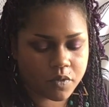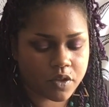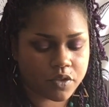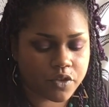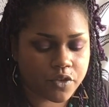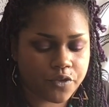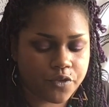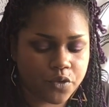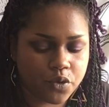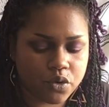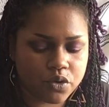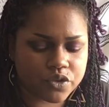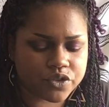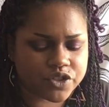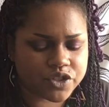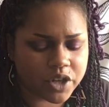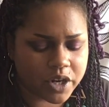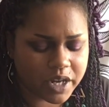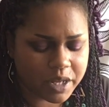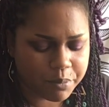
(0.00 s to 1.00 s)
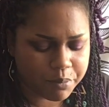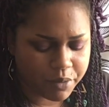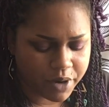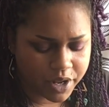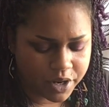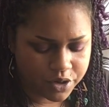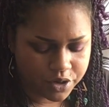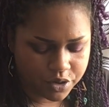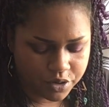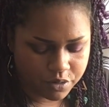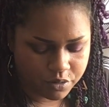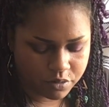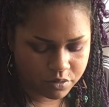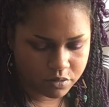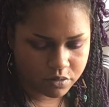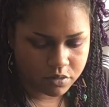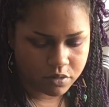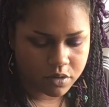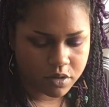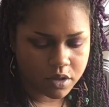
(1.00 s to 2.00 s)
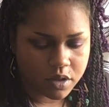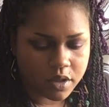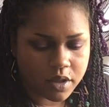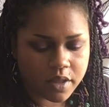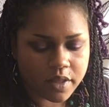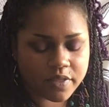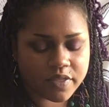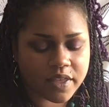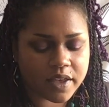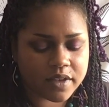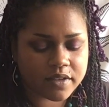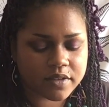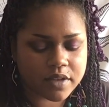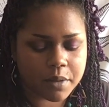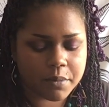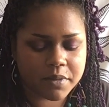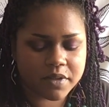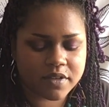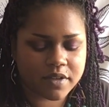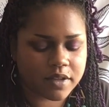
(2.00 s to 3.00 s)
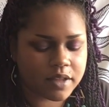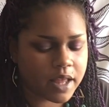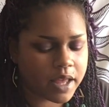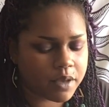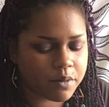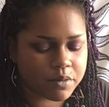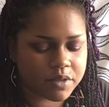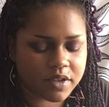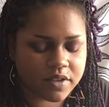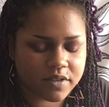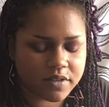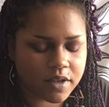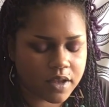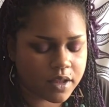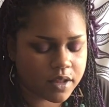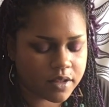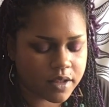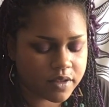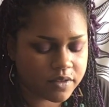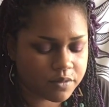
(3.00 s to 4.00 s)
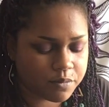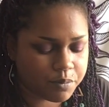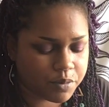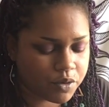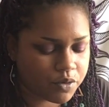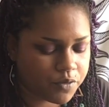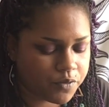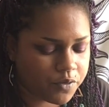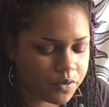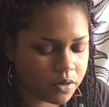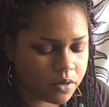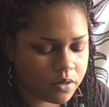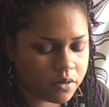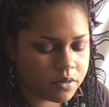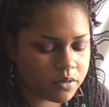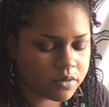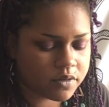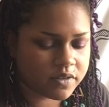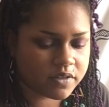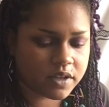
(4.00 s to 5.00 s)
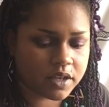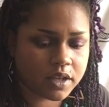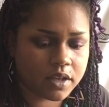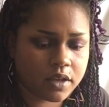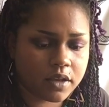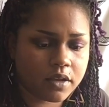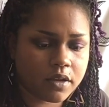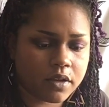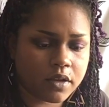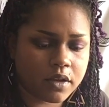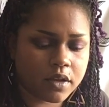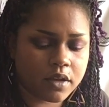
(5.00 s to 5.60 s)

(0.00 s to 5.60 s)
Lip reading: The Fool, starting brand new. And things come into light with the Sun. That's beautiful. See?